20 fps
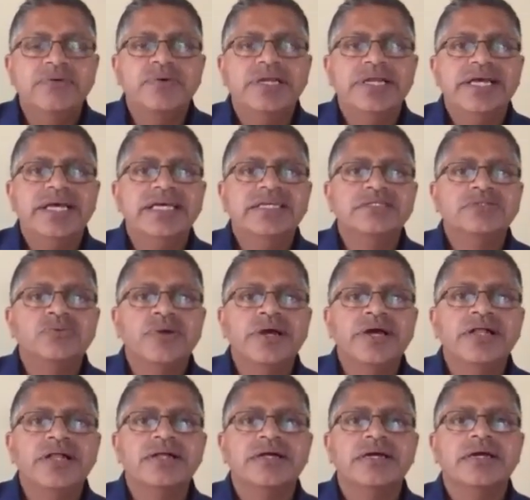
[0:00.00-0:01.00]
when
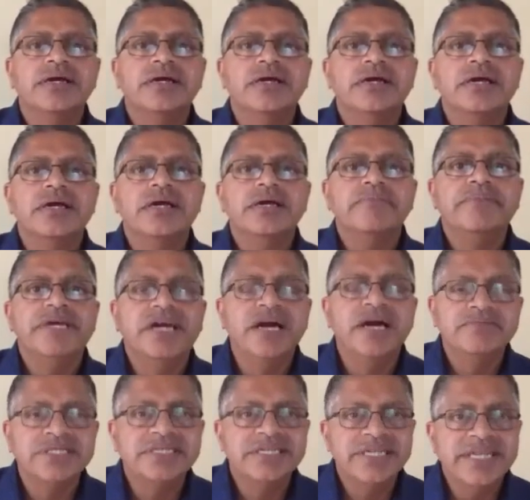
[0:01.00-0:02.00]
Israel
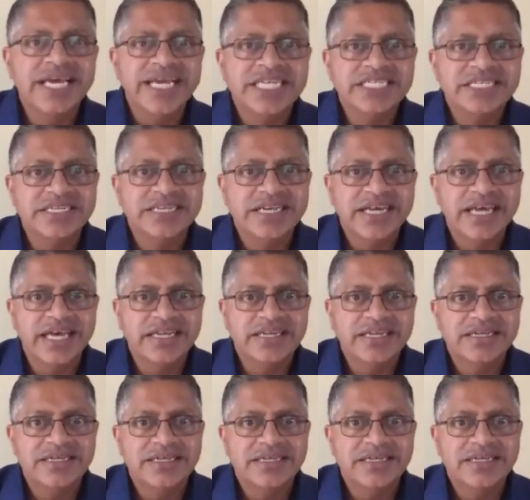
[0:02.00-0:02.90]
becomes a nation again,